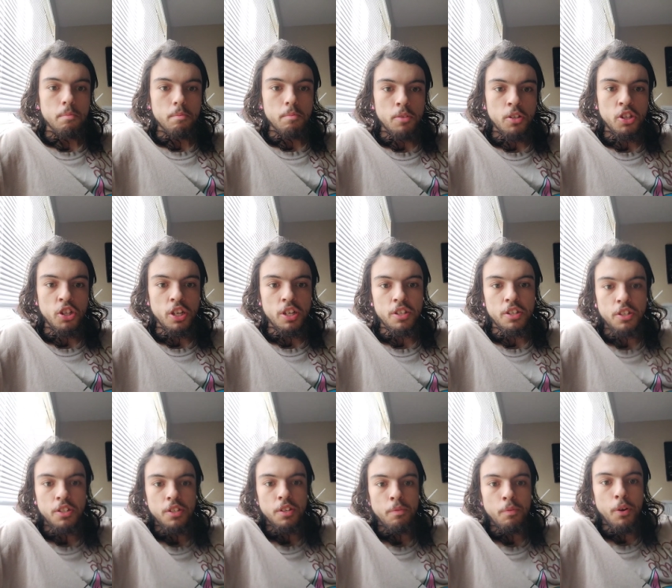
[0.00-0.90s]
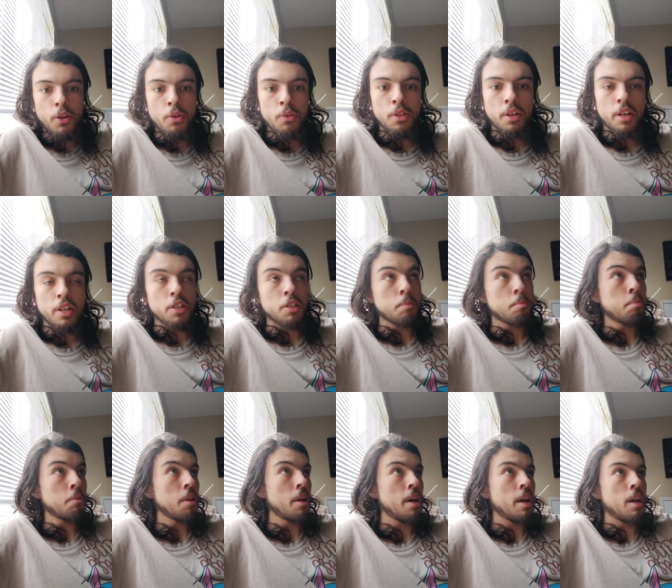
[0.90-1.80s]
suggestions of what you think I should
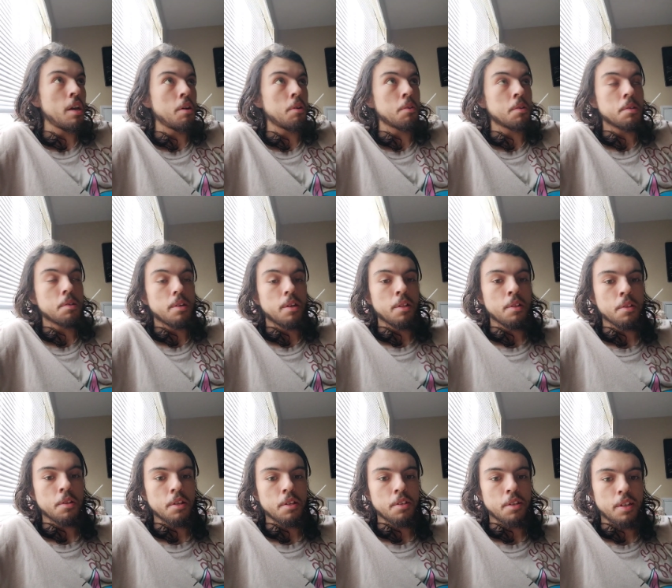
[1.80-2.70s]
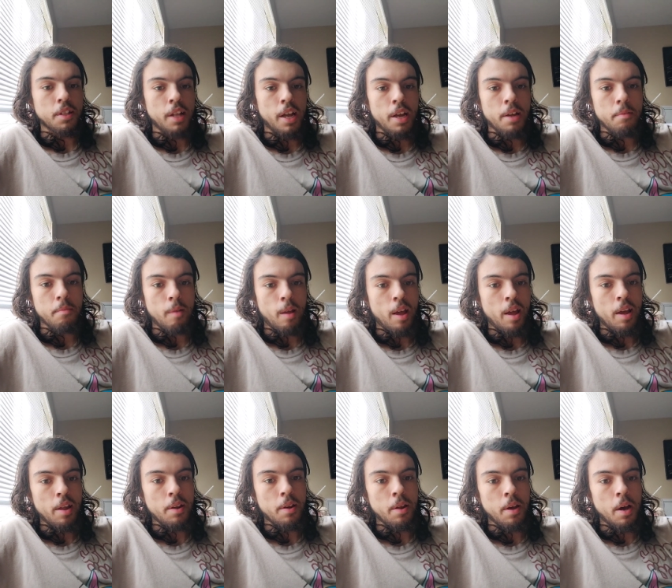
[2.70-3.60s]
play or other things like that.
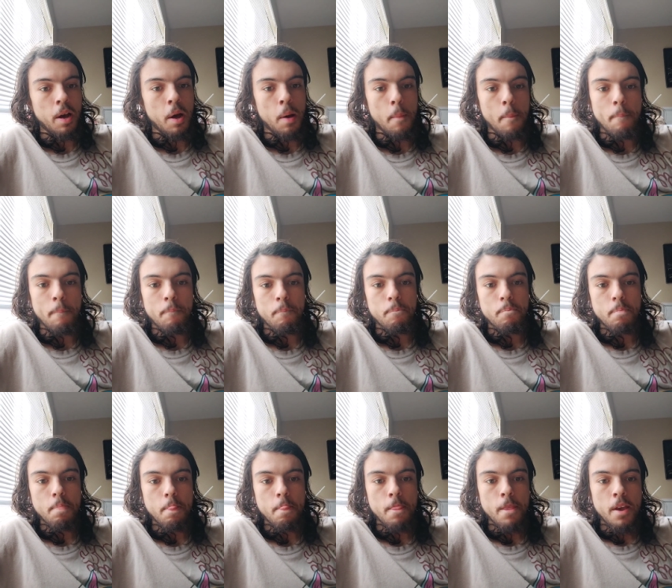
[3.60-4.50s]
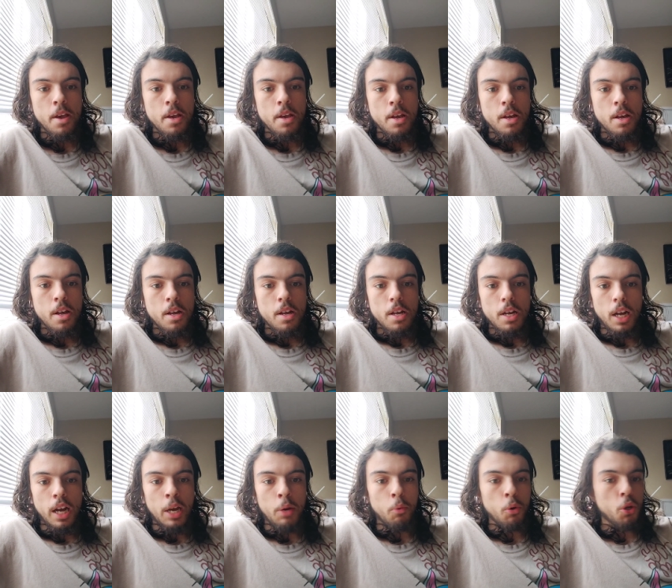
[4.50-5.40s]
And um,
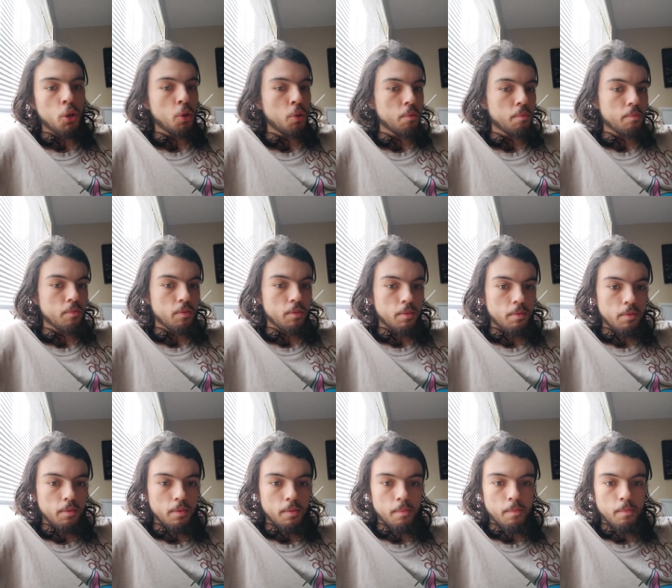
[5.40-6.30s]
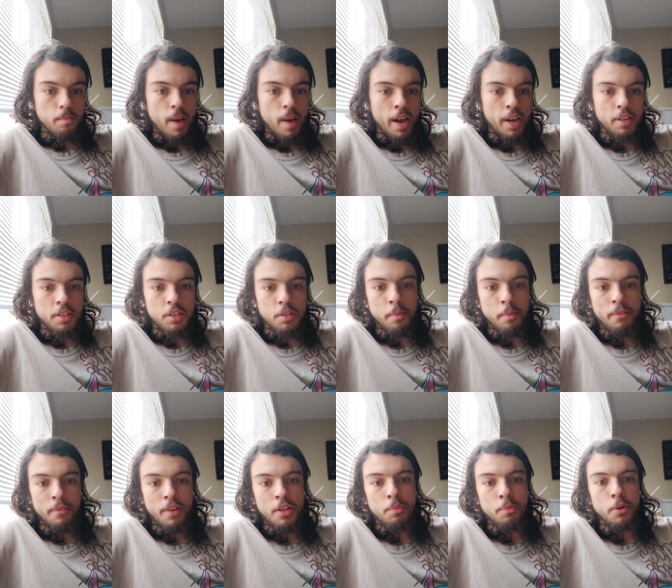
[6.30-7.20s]
I will access
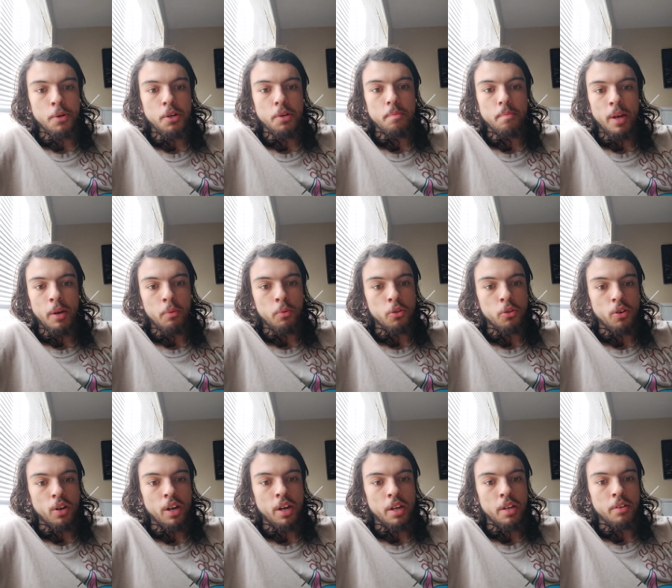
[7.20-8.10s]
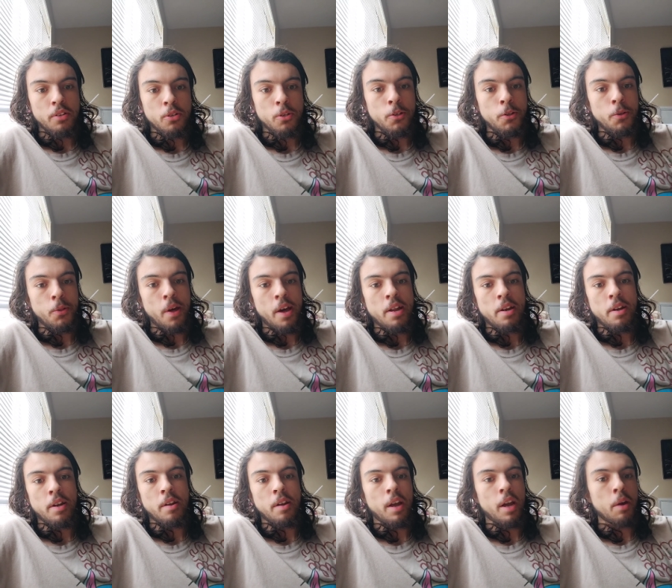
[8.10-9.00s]
my Facebook. I will try to do
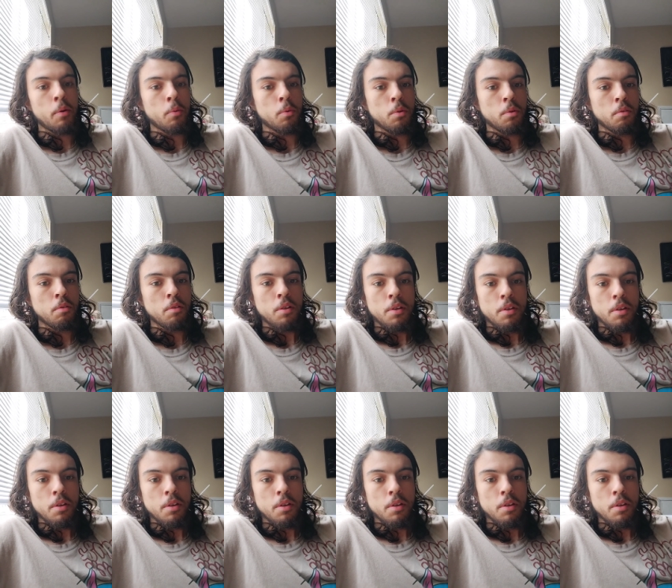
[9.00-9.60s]
that, and I will